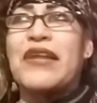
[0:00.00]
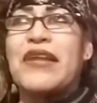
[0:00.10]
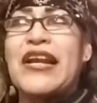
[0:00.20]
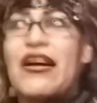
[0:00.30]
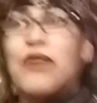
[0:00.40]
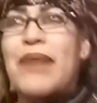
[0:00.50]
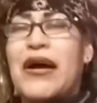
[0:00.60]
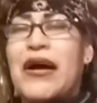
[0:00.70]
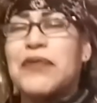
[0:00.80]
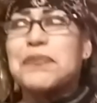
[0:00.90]
right now
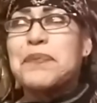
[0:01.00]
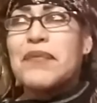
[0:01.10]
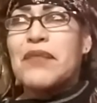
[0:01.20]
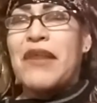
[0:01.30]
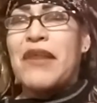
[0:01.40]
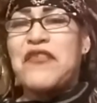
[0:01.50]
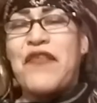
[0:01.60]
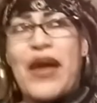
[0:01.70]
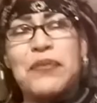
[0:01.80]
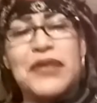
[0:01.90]
about my
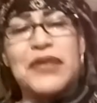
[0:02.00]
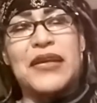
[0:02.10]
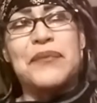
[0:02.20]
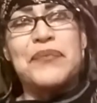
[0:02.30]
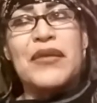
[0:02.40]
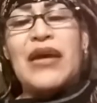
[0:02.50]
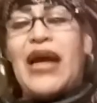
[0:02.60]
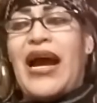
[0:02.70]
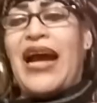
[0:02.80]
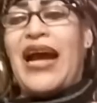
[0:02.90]
family,
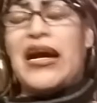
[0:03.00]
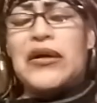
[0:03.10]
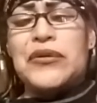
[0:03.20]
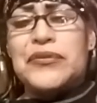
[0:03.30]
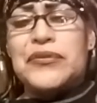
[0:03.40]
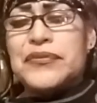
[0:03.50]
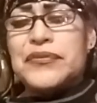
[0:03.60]
how